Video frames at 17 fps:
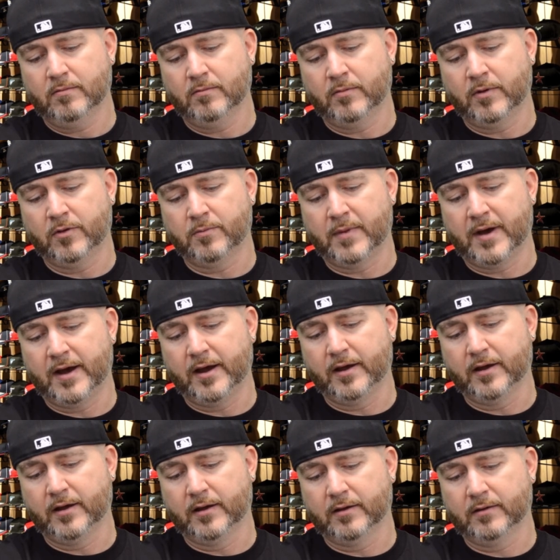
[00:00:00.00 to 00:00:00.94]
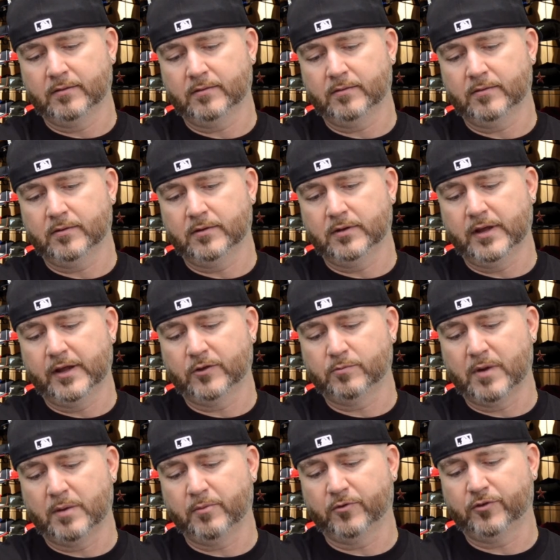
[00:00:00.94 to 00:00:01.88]
with my LIDS
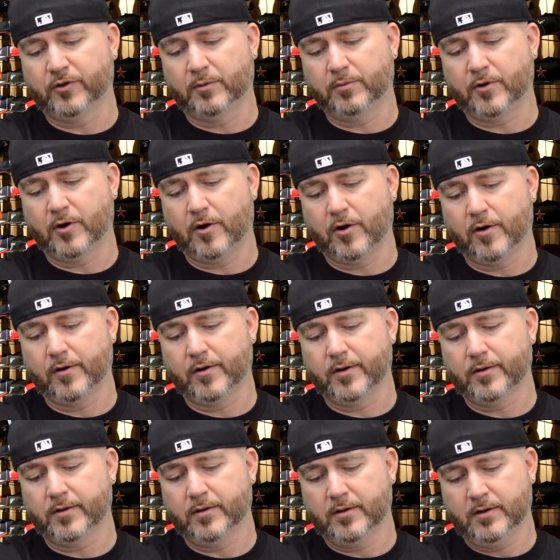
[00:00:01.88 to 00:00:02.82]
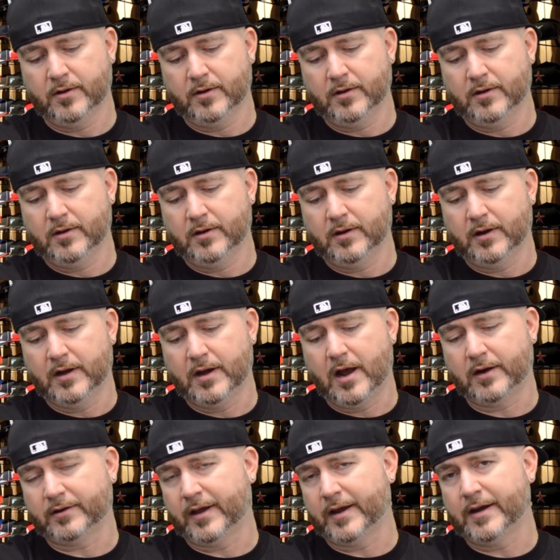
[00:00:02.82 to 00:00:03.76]
membership card, it
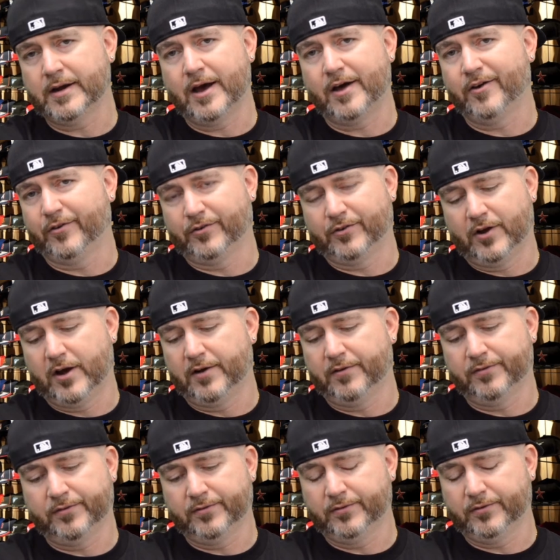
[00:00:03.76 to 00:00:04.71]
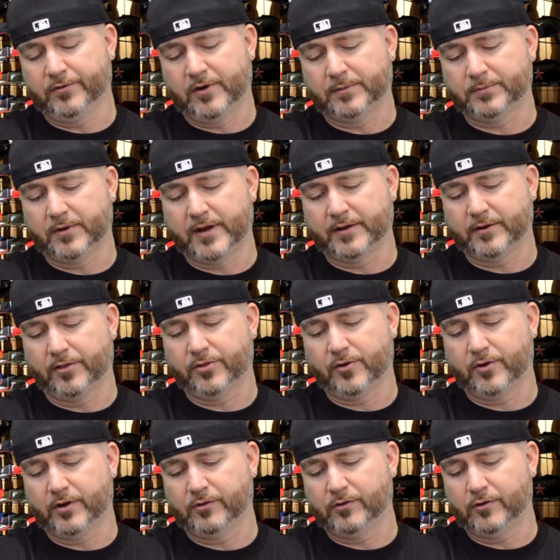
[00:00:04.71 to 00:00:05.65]
knocked $8 off. Just dropped it down to
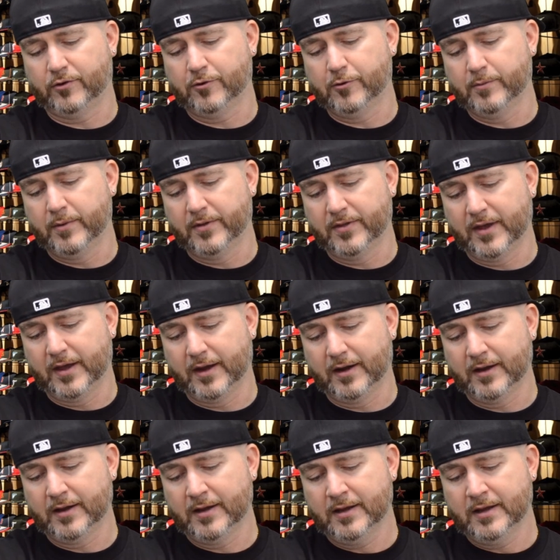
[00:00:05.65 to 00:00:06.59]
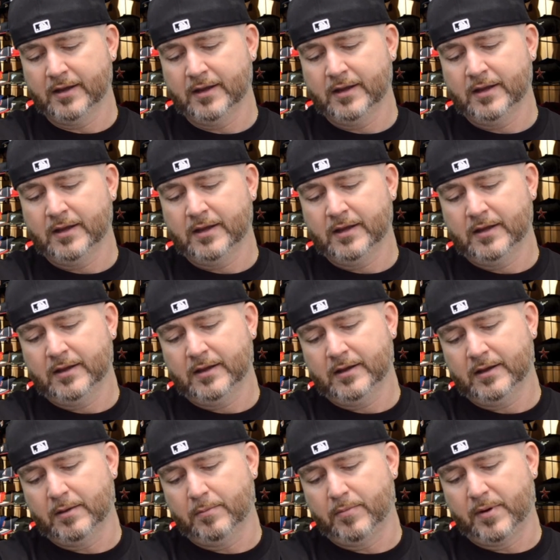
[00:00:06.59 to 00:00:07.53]
32, but then
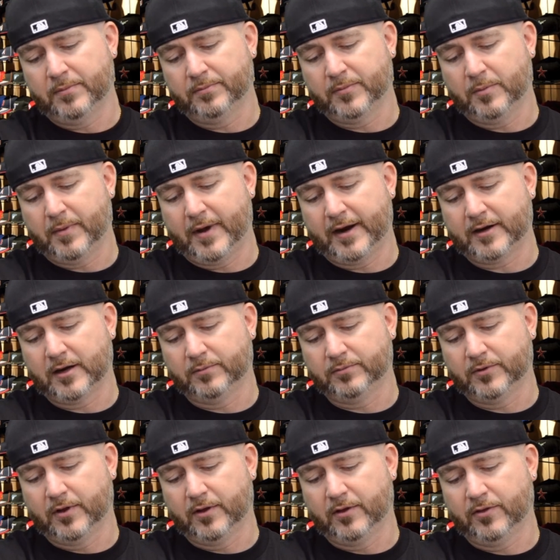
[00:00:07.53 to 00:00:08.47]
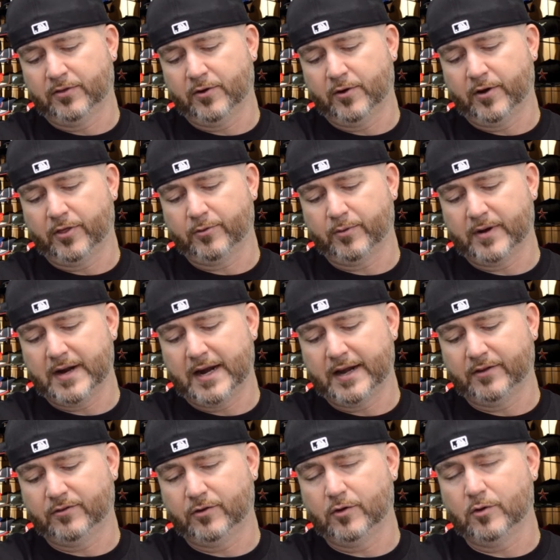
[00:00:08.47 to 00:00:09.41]
it bumped it back up to
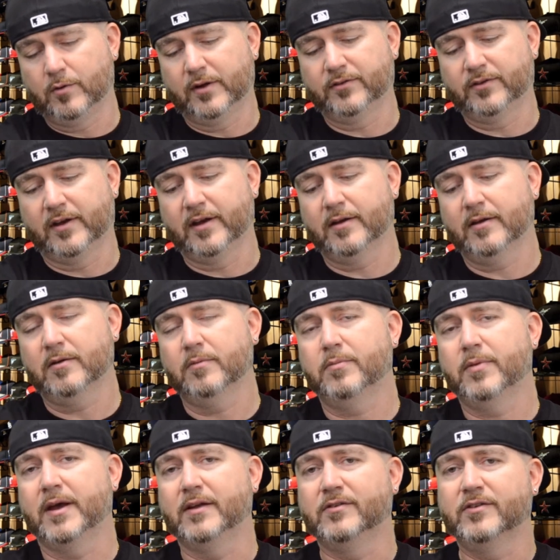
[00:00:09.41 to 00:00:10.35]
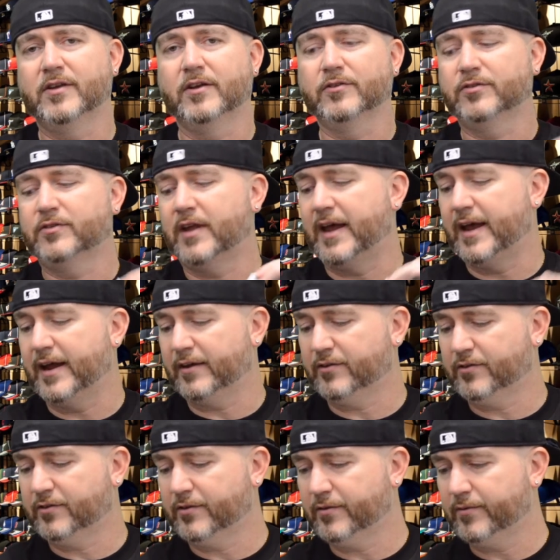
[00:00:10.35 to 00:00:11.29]
$33.92 once I paid sales tax.